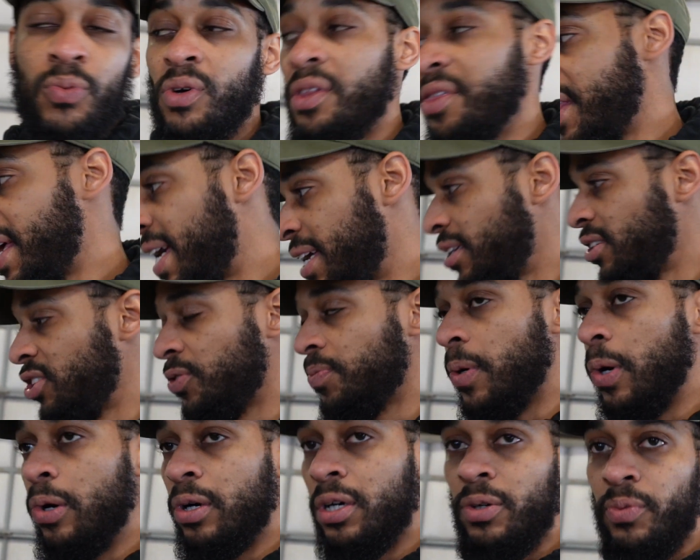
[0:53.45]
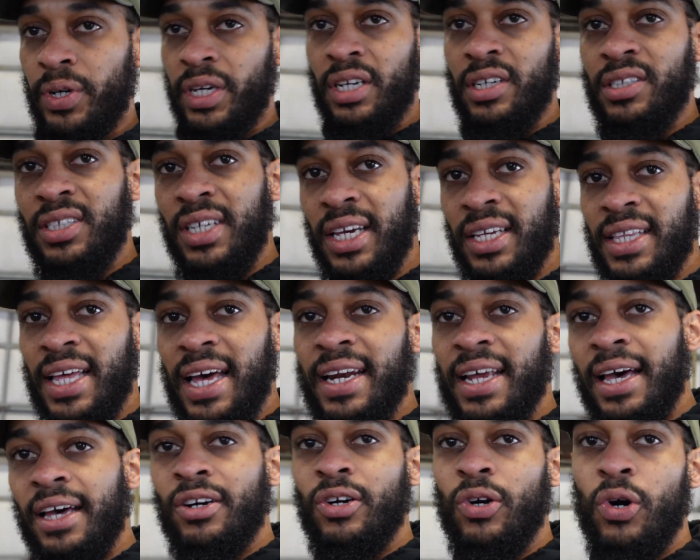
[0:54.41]
with Andy's motor. We're gonna take that
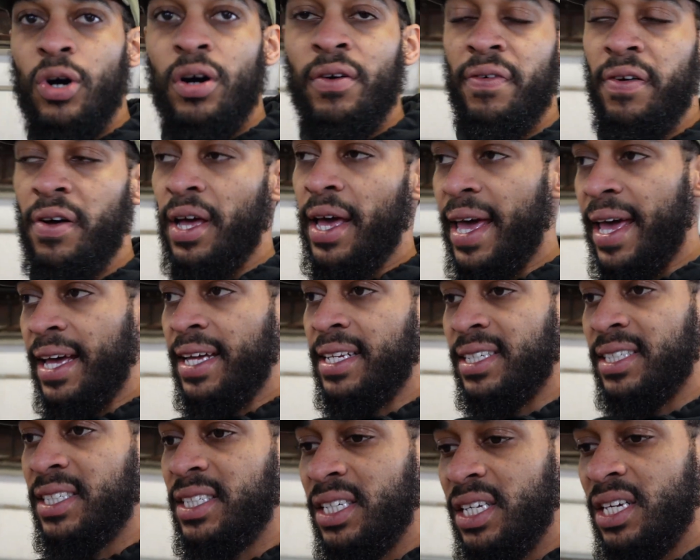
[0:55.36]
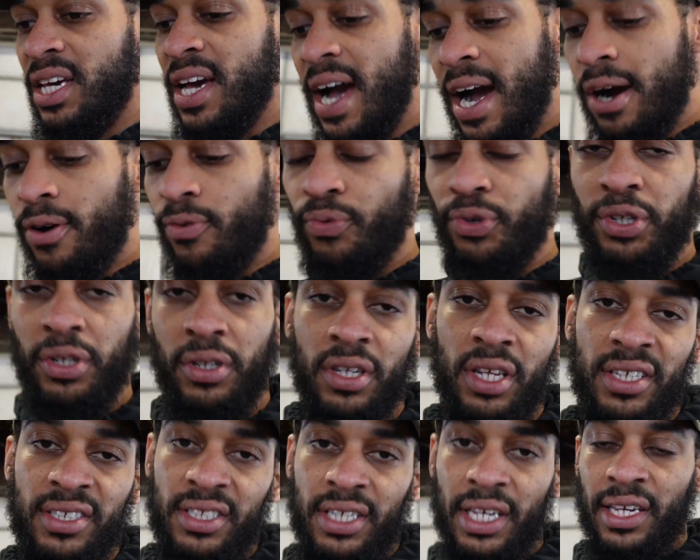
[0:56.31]
head off and see how
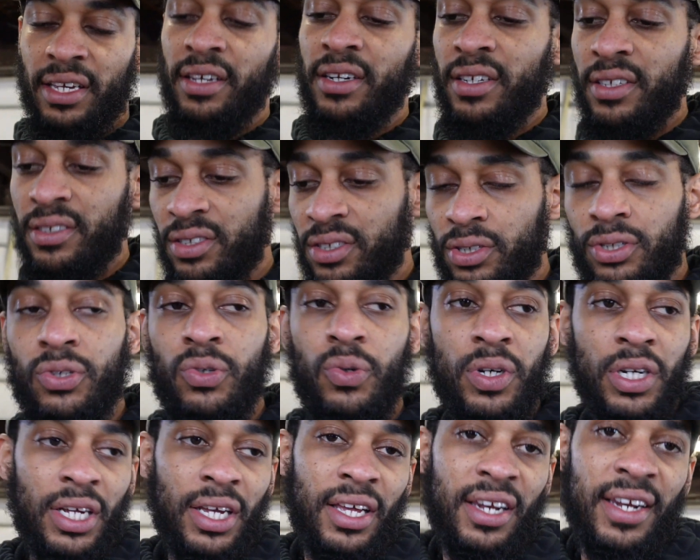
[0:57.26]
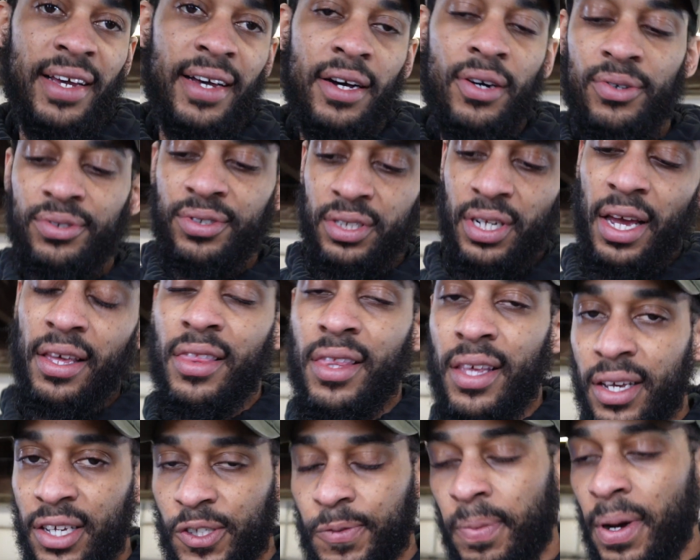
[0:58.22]
realistic it is to do it in-house. I
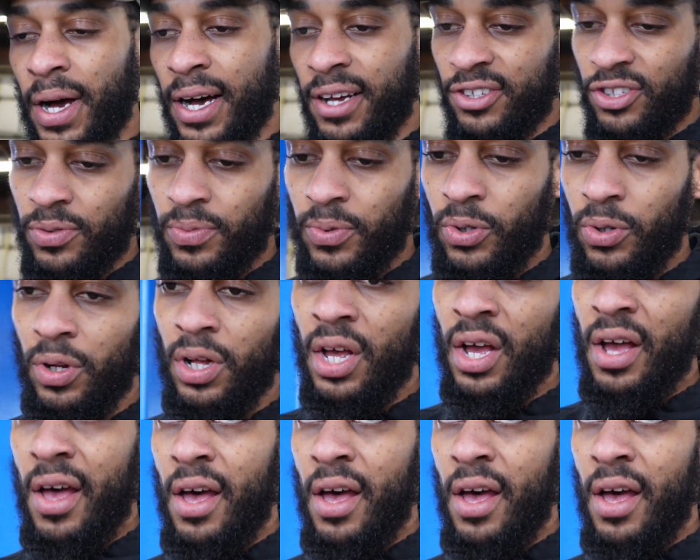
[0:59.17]
think it's possible.